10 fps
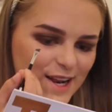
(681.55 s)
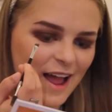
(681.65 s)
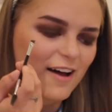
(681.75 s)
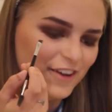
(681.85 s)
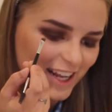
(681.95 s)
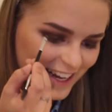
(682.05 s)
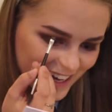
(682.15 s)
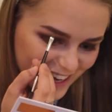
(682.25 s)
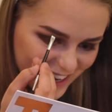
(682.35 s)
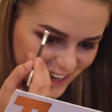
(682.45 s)
Make
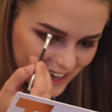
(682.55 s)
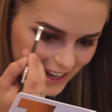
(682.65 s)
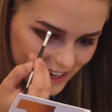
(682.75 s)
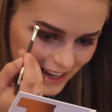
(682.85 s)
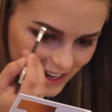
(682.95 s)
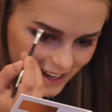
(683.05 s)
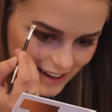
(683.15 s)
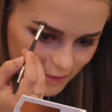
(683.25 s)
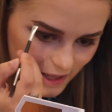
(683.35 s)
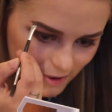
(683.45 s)
sure you only put the
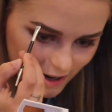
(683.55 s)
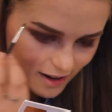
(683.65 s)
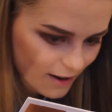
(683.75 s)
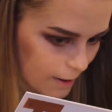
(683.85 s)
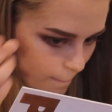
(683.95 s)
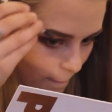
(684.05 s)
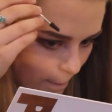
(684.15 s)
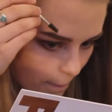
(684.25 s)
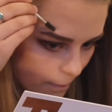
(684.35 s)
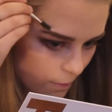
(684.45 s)
eyebrow above
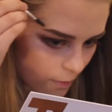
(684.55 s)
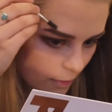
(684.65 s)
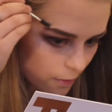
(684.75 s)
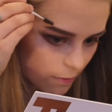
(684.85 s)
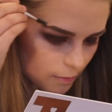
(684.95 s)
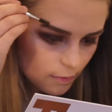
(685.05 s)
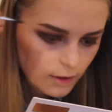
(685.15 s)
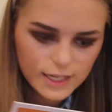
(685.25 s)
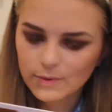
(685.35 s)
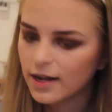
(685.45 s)
the eye where
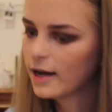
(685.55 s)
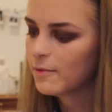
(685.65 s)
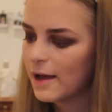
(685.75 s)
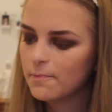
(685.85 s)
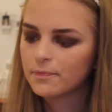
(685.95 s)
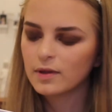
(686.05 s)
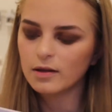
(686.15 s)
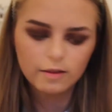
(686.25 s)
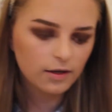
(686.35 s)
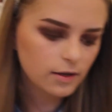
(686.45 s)
eyebrows go.